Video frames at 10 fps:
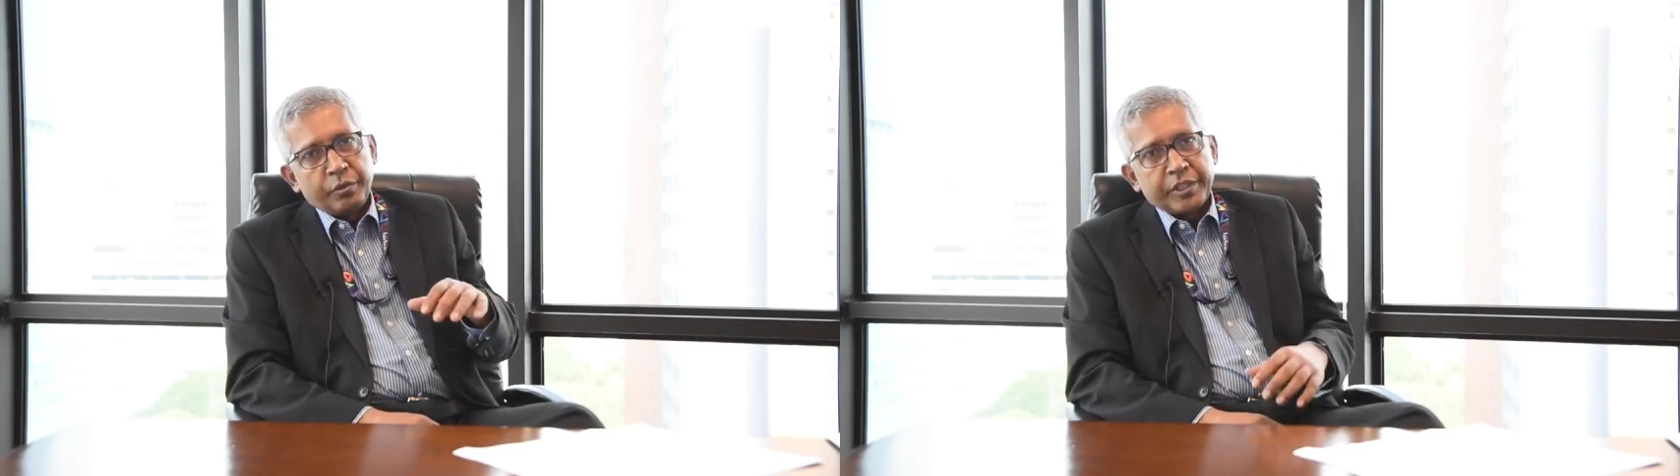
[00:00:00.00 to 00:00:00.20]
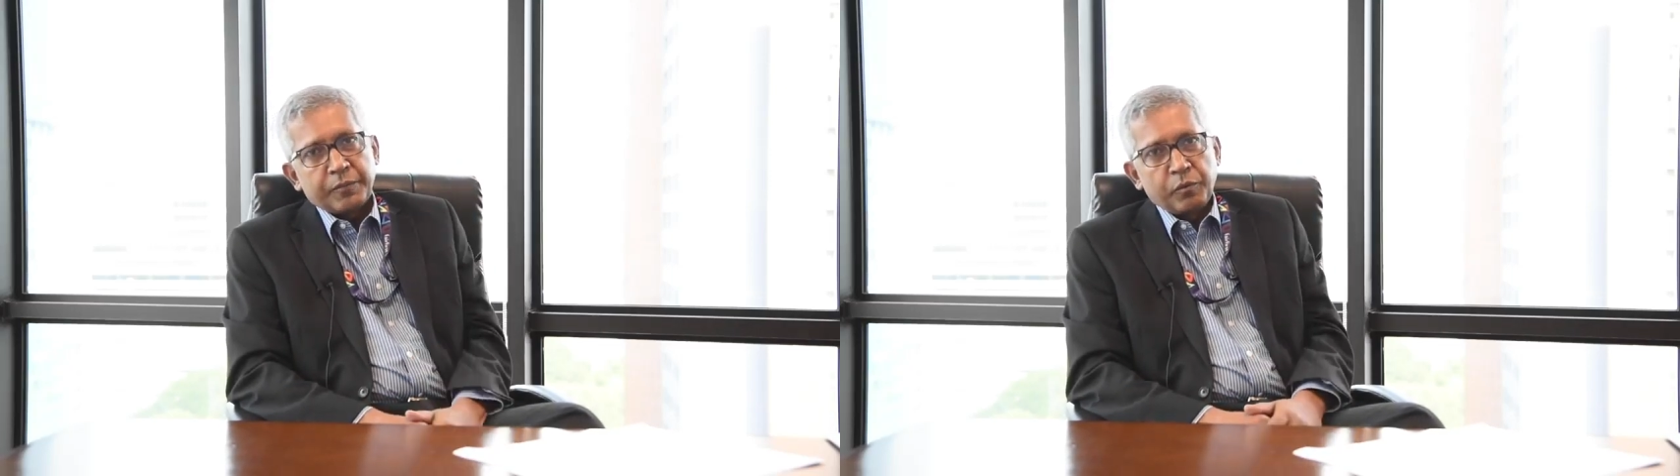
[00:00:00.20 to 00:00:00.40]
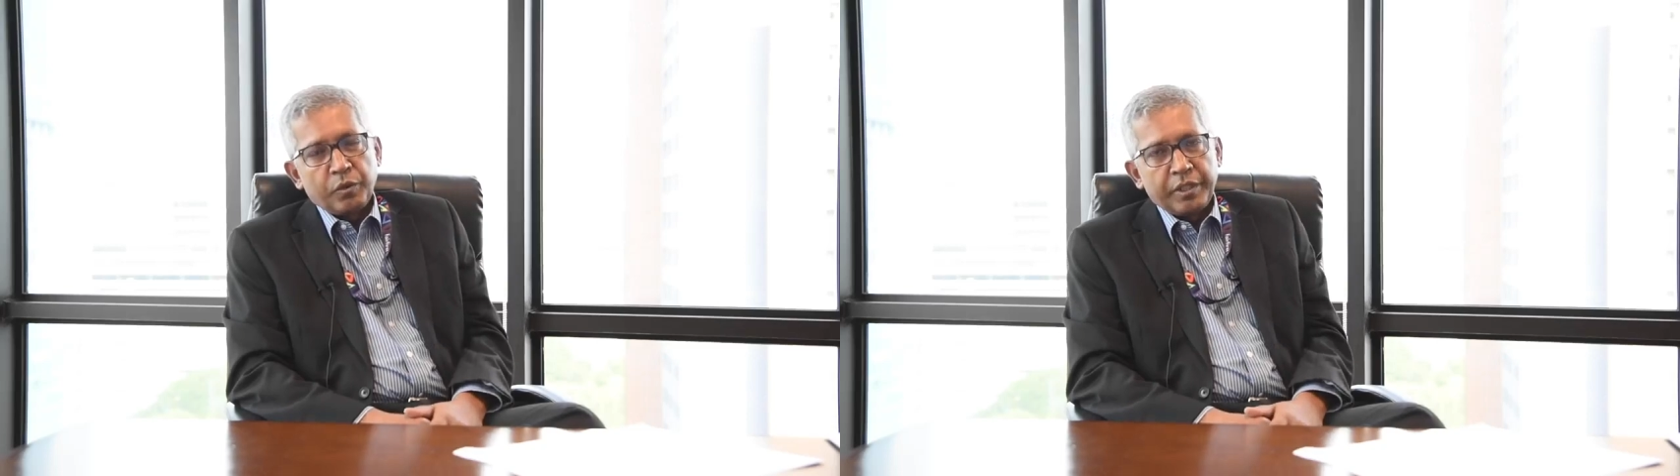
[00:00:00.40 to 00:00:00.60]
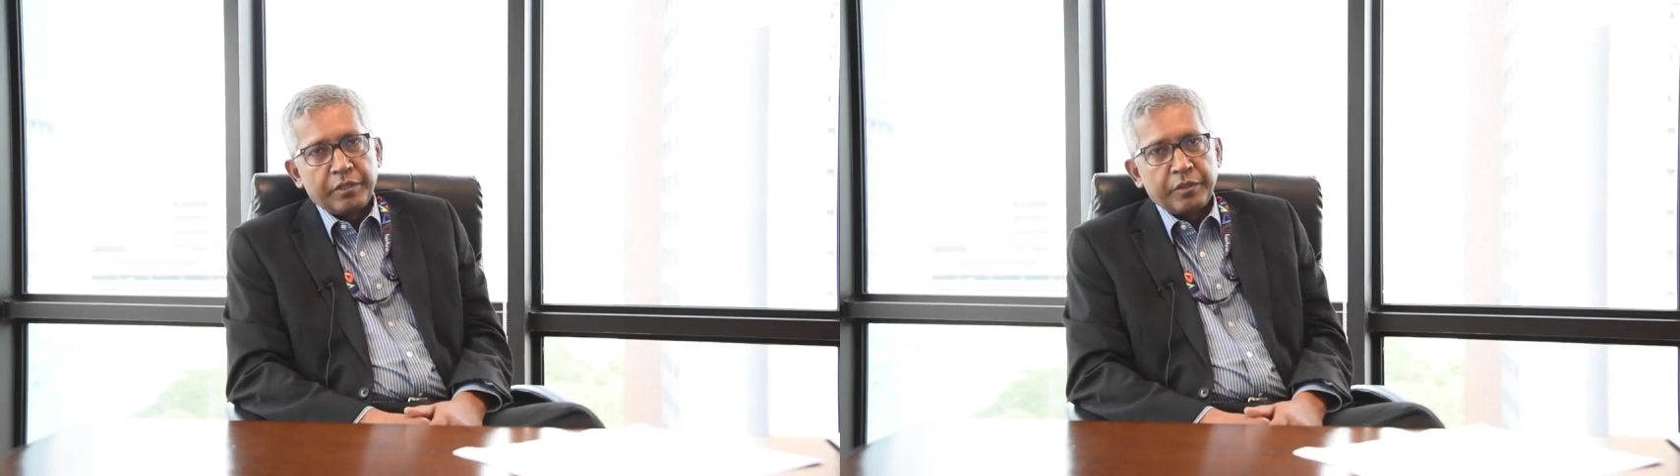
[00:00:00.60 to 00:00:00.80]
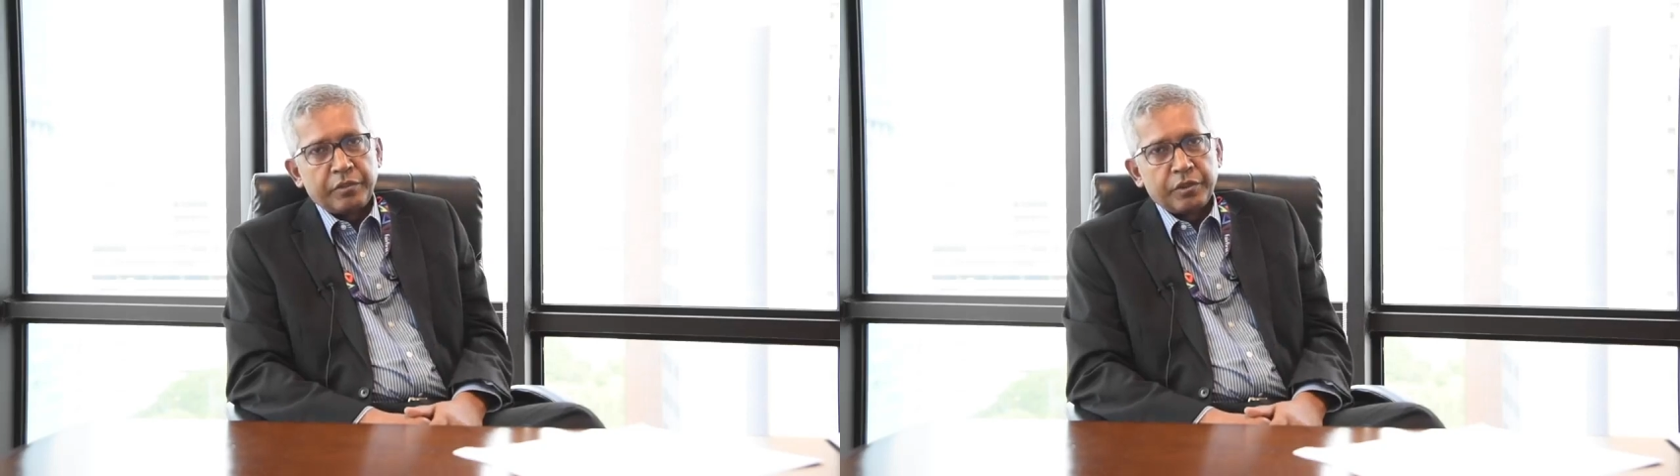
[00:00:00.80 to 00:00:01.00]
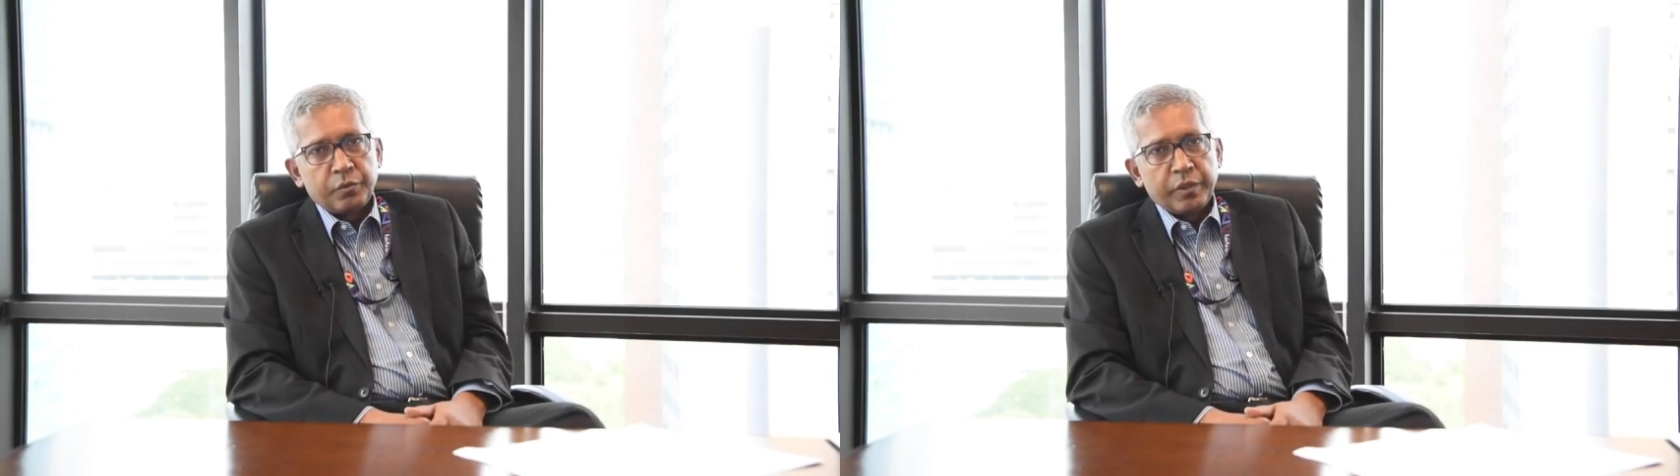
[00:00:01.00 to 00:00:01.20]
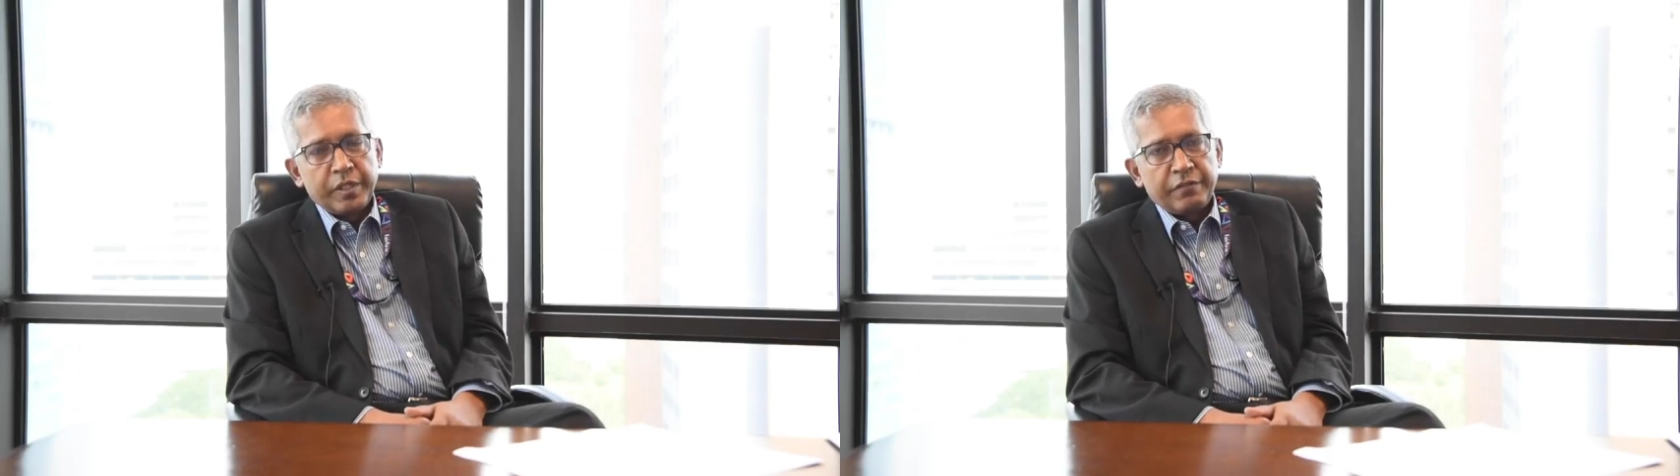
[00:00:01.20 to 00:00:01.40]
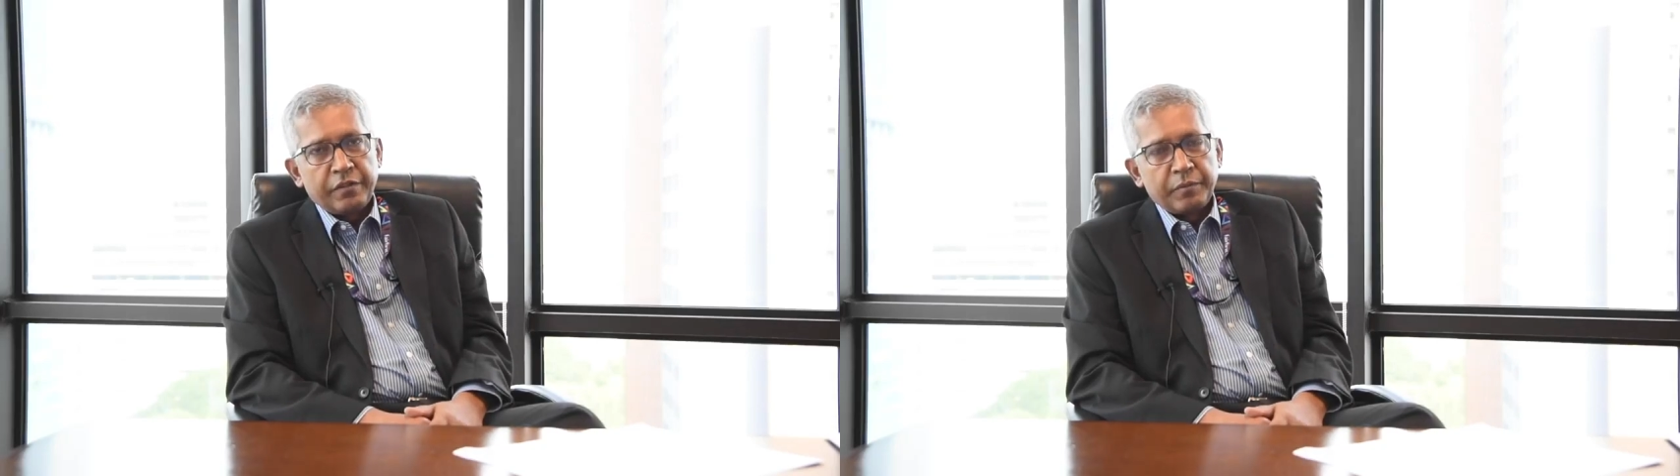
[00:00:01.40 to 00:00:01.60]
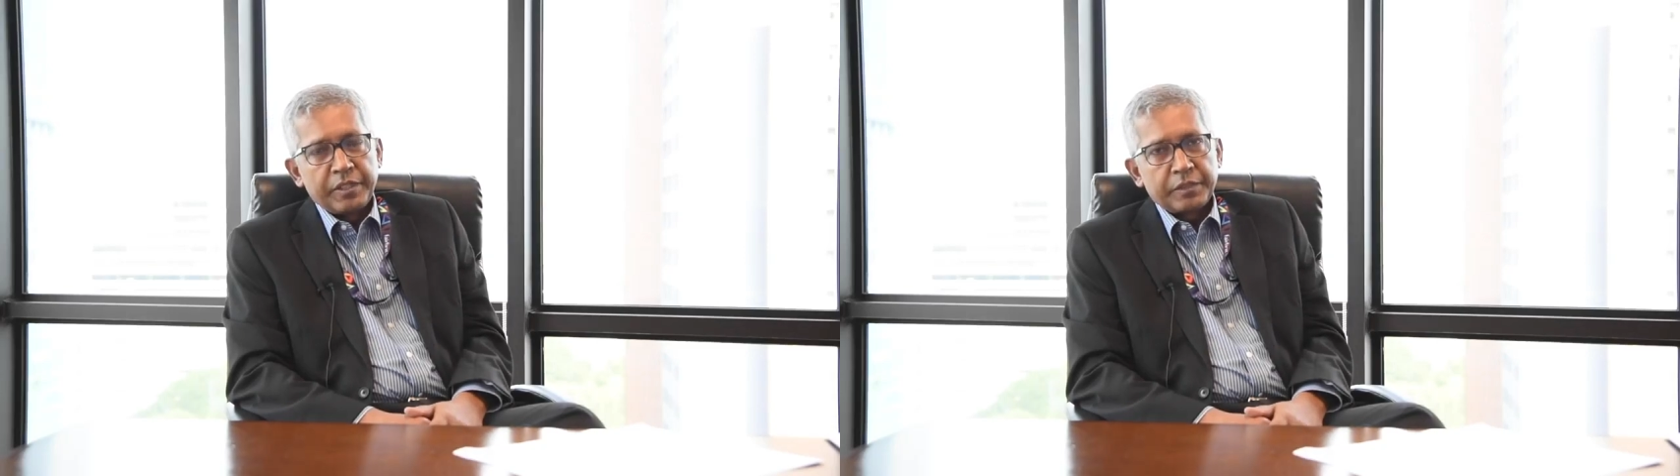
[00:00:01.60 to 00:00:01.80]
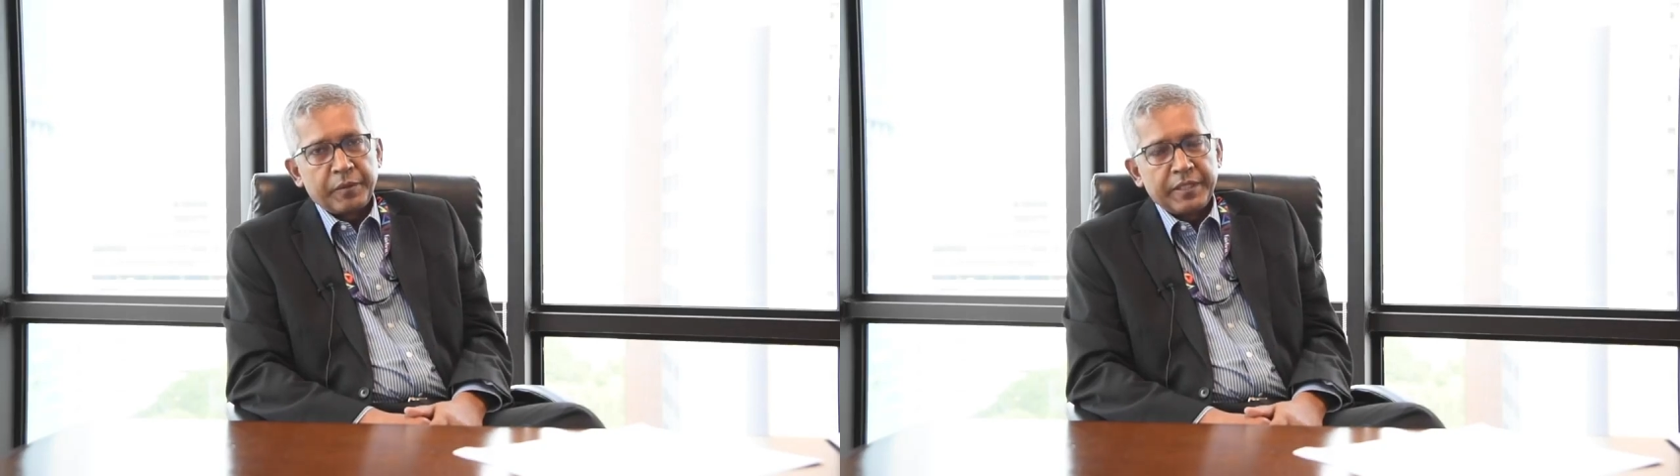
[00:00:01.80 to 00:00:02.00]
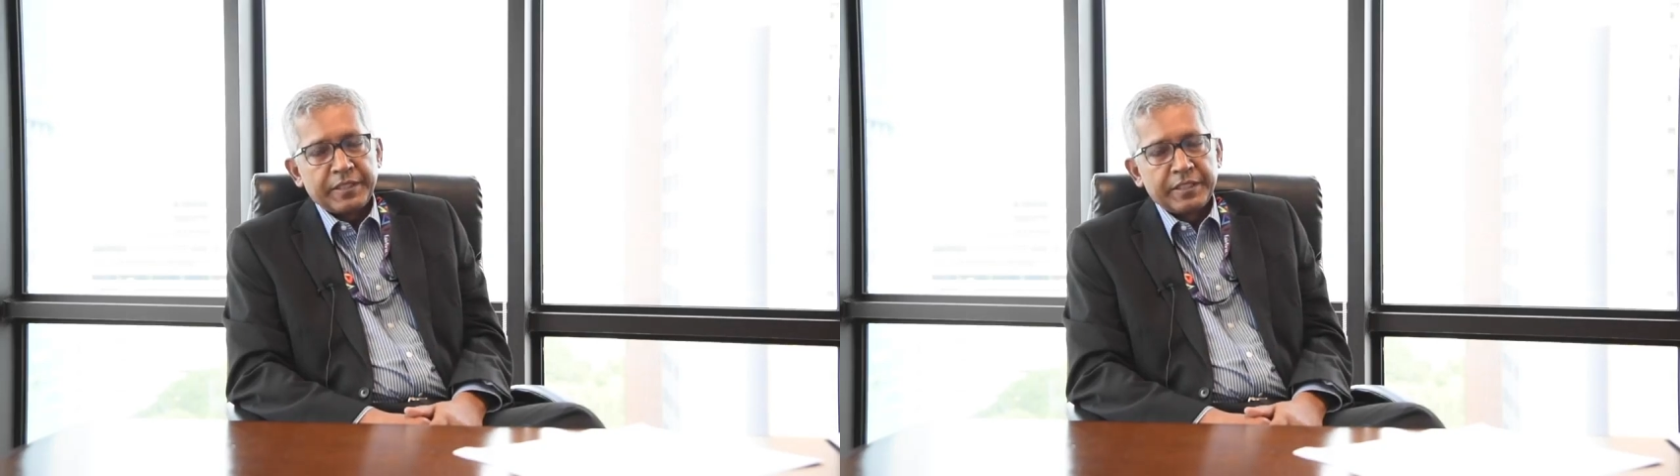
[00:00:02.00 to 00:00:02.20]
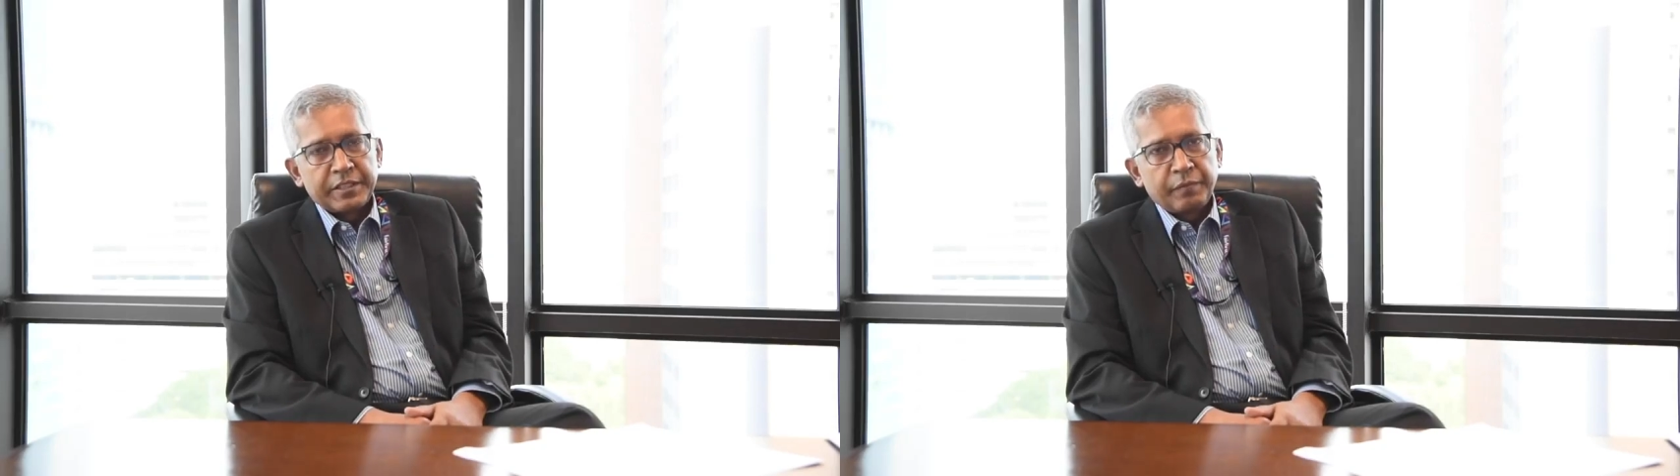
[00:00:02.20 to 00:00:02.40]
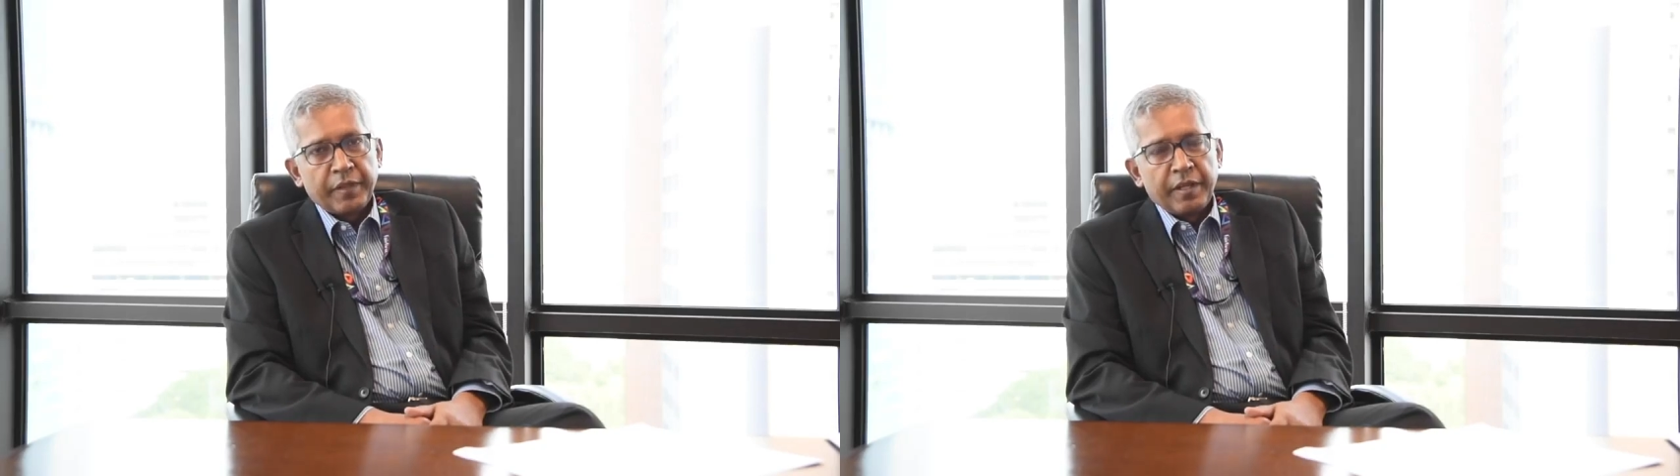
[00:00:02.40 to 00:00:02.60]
to explore into the world from these places,